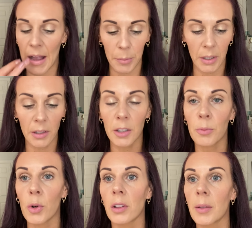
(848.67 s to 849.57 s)
Put a little
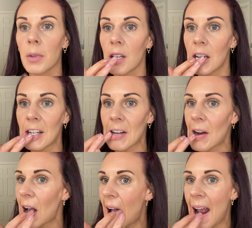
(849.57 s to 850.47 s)
more lip
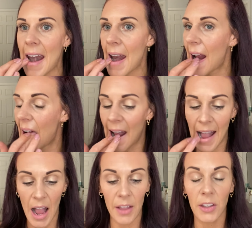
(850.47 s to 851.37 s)
conditioner on,
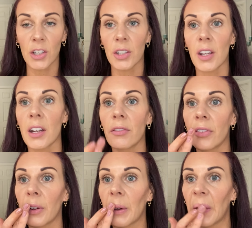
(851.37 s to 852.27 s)
and then just kind of
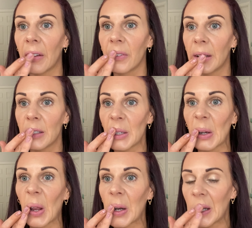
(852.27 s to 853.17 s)
for a finishing
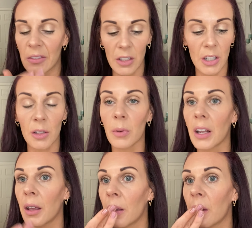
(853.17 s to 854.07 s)
touch, if you just want to